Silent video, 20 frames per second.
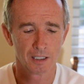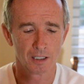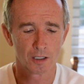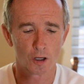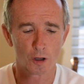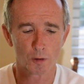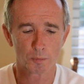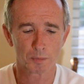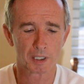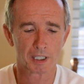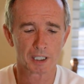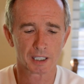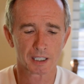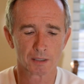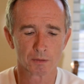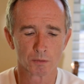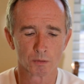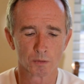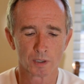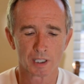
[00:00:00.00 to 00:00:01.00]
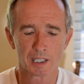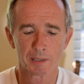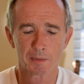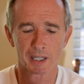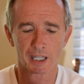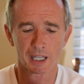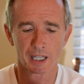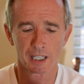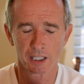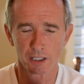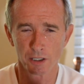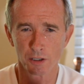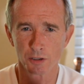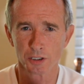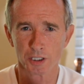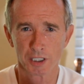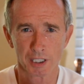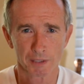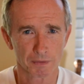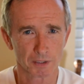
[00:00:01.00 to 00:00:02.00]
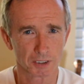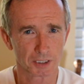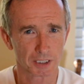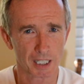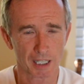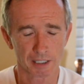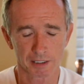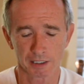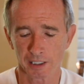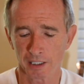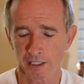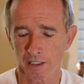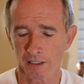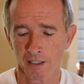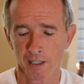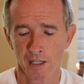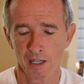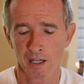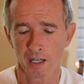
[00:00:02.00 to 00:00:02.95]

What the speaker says: hope that it can really make a huge difference out there